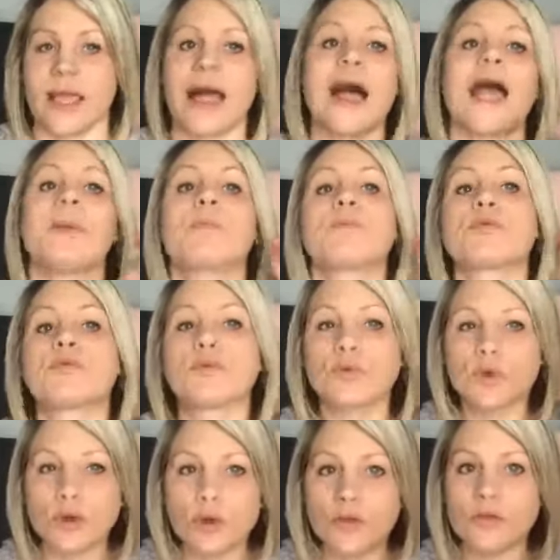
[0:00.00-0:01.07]
I
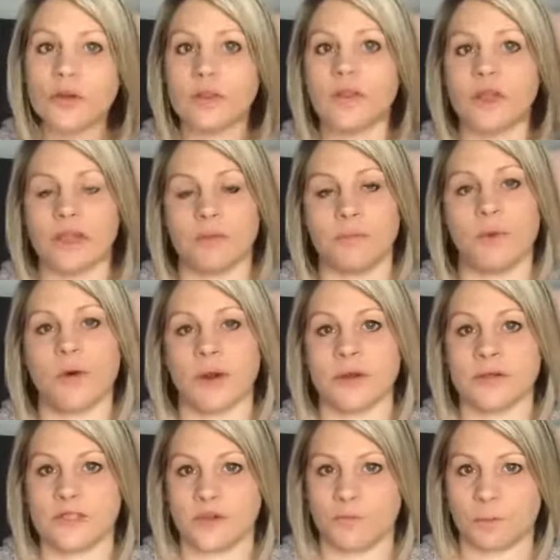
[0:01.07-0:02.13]
proved the
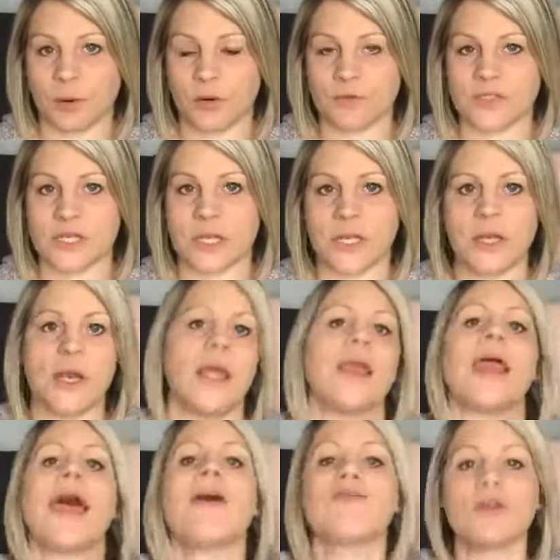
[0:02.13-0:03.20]
importance of protein
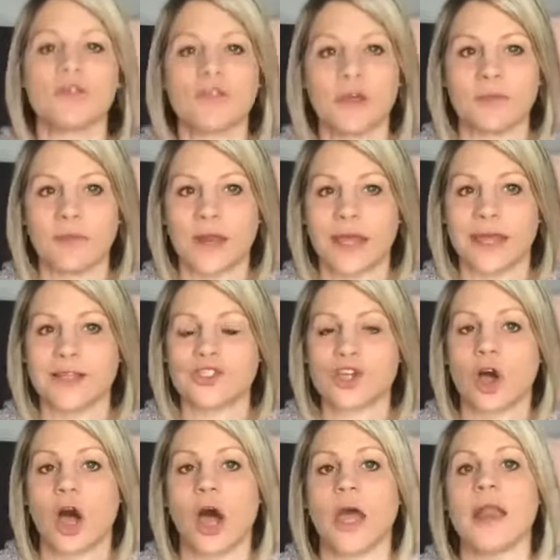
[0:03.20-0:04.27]
and everything that I had
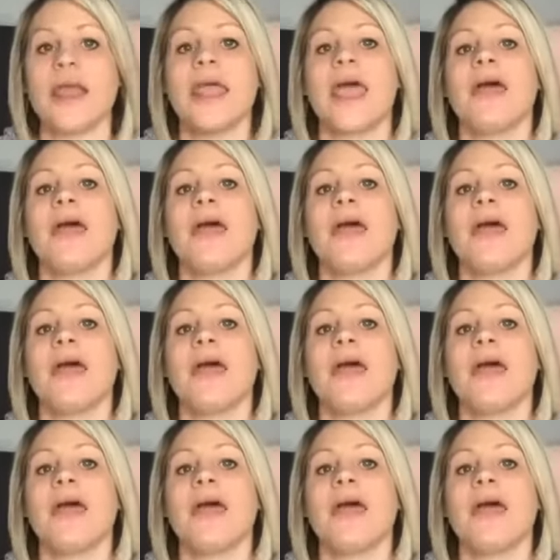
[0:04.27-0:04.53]
taught,